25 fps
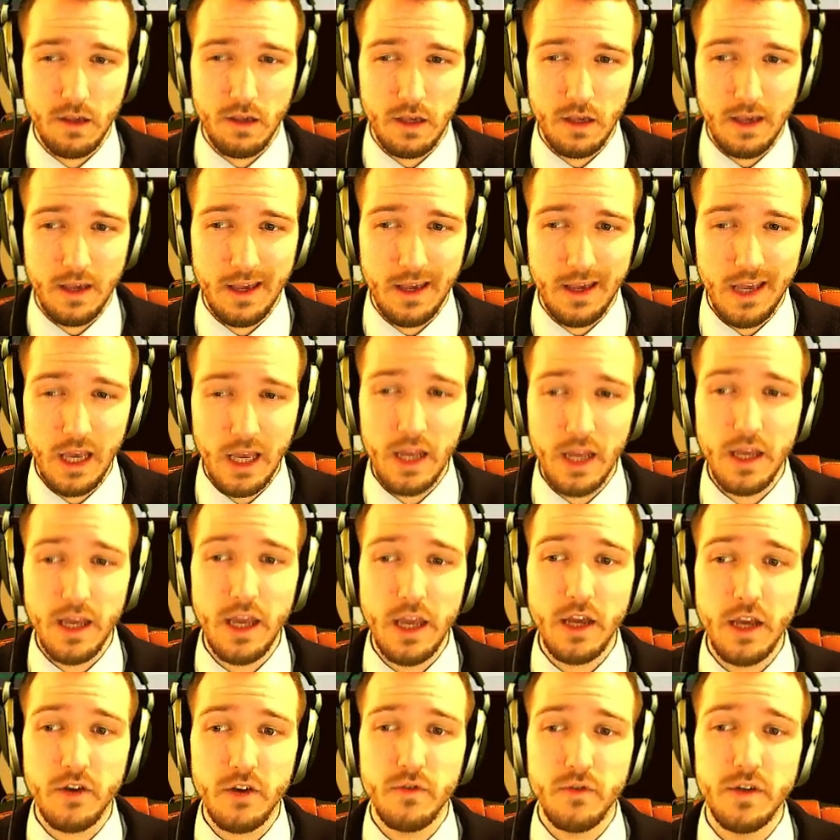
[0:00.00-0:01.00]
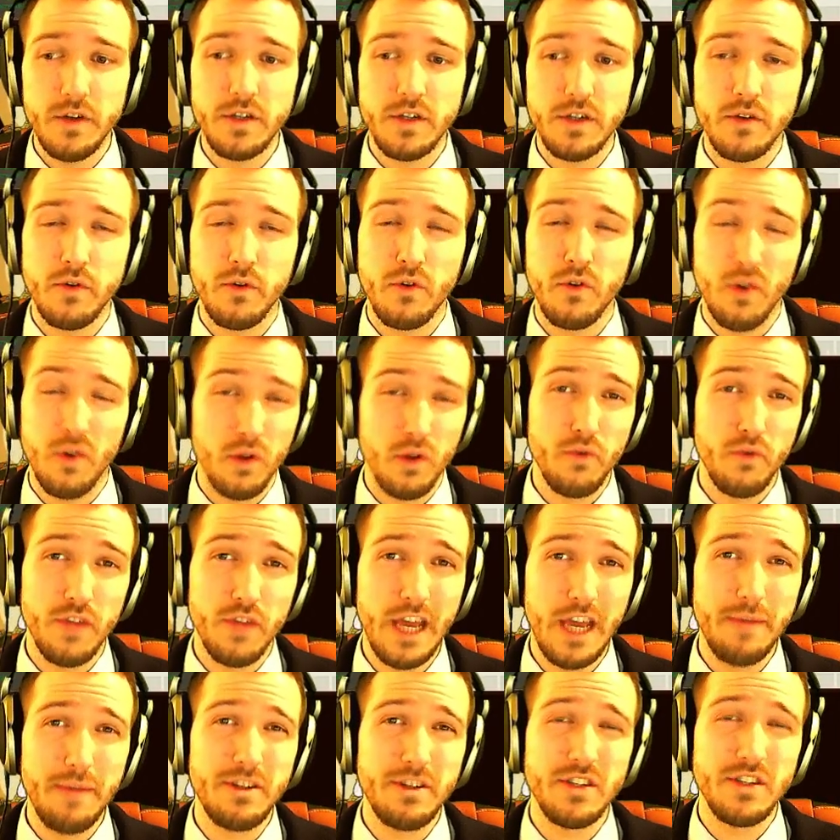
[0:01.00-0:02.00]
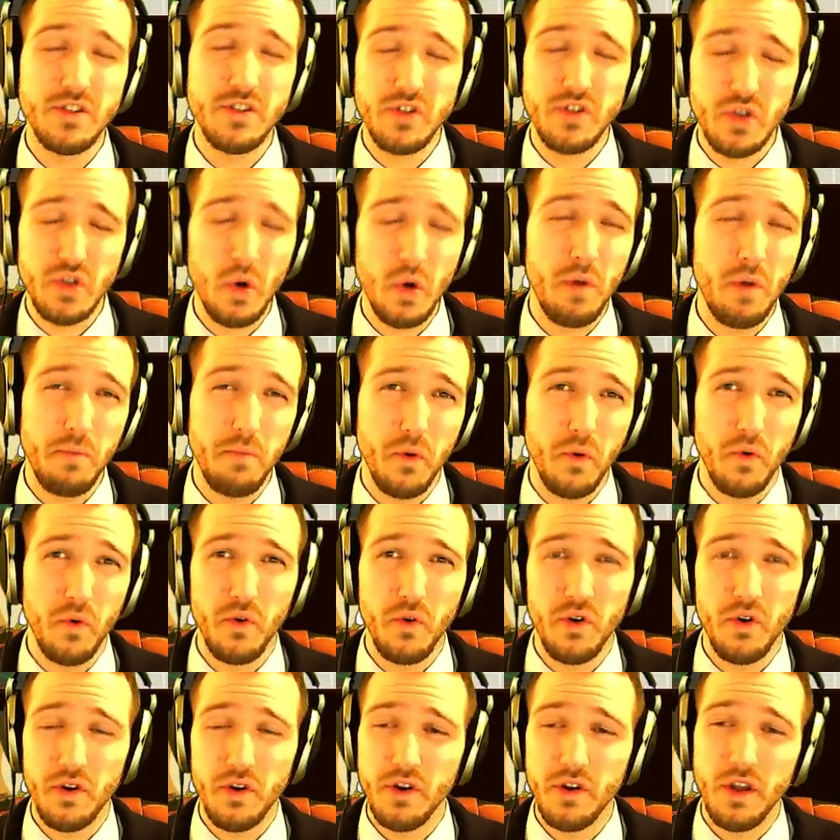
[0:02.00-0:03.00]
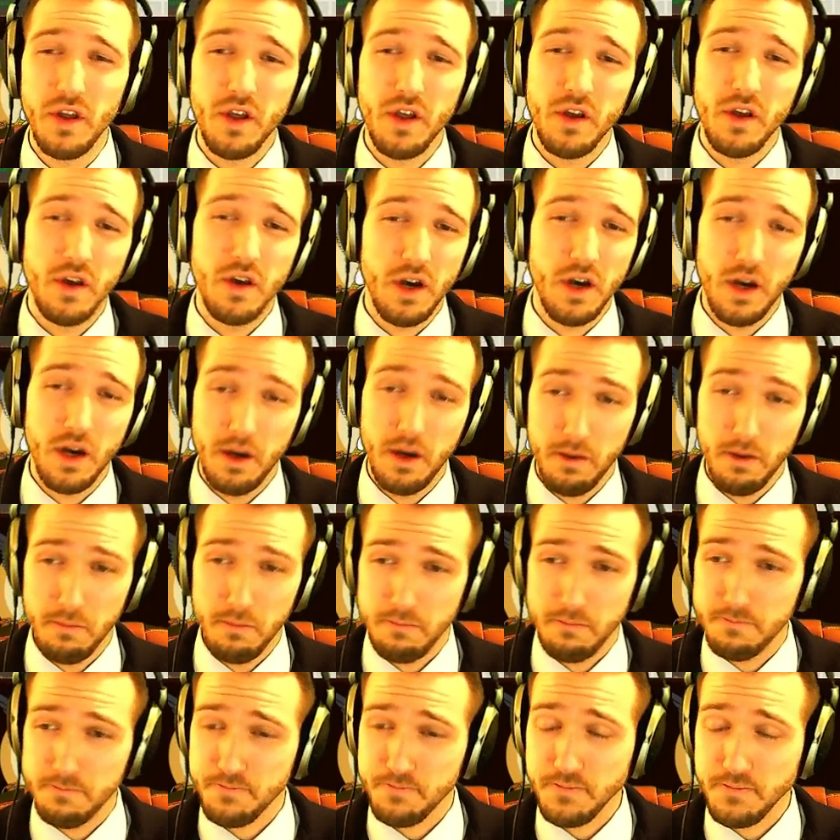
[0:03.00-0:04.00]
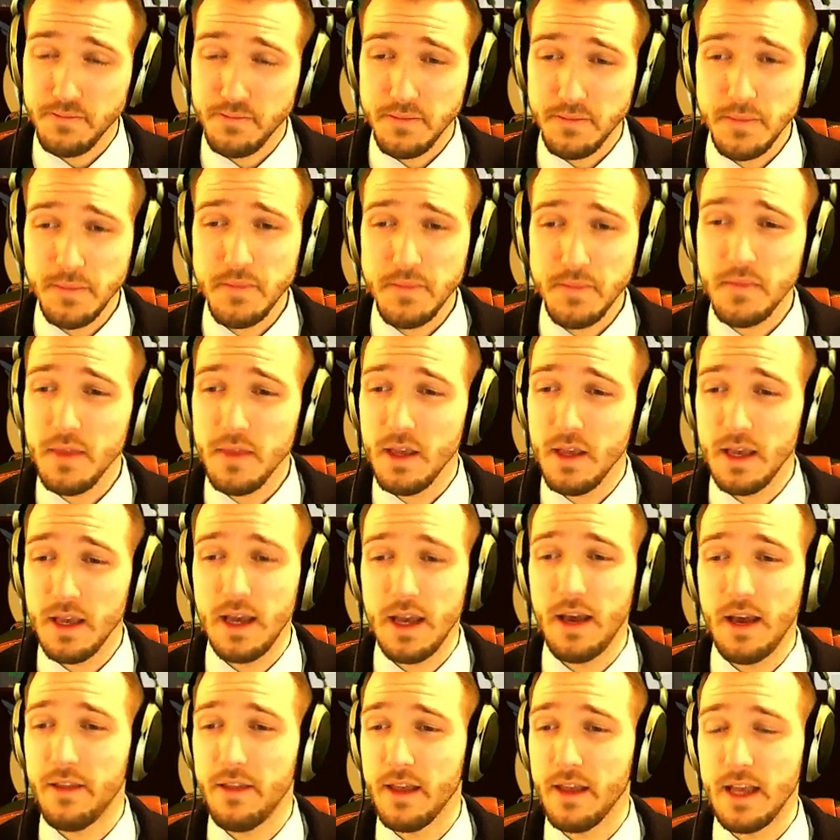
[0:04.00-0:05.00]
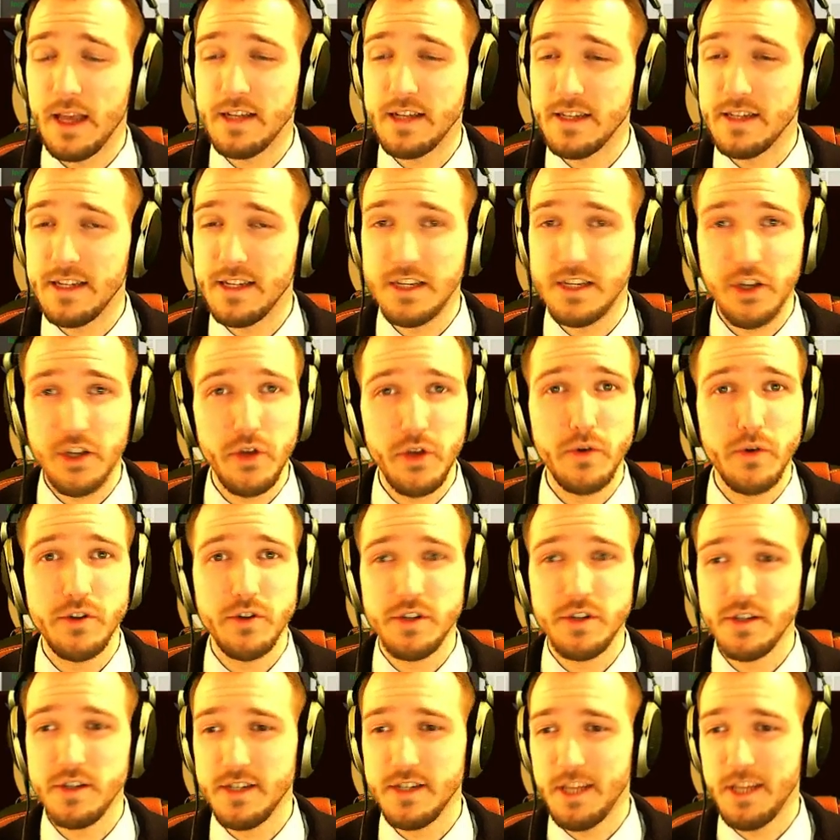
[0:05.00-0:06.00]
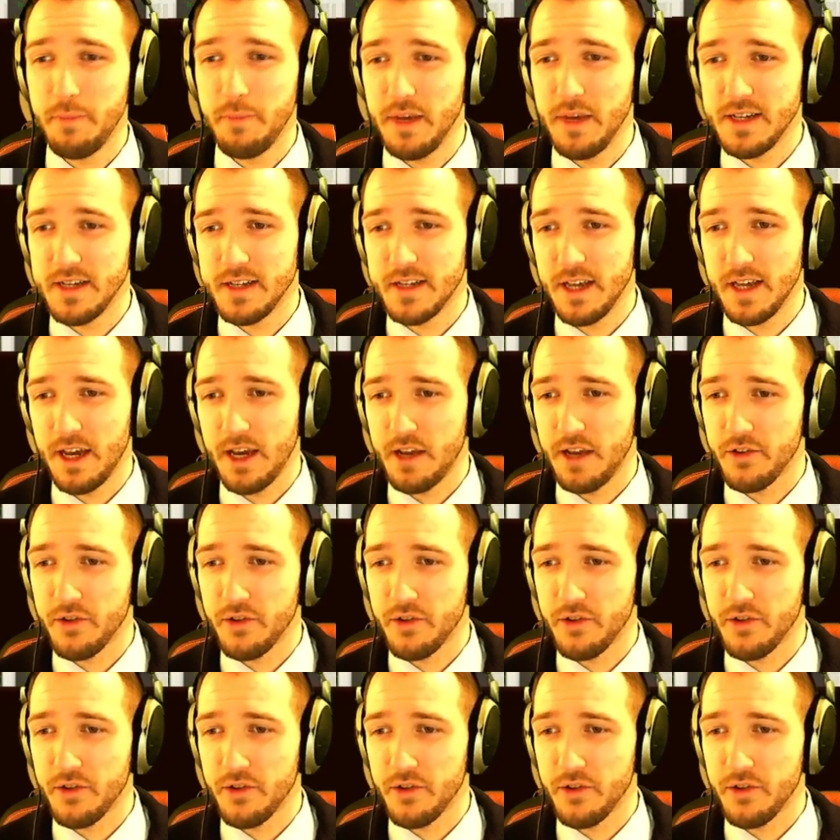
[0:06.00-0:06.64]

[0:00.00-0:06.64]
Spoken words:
Getting increased critical damage is so important, and it's a huge DPS gain.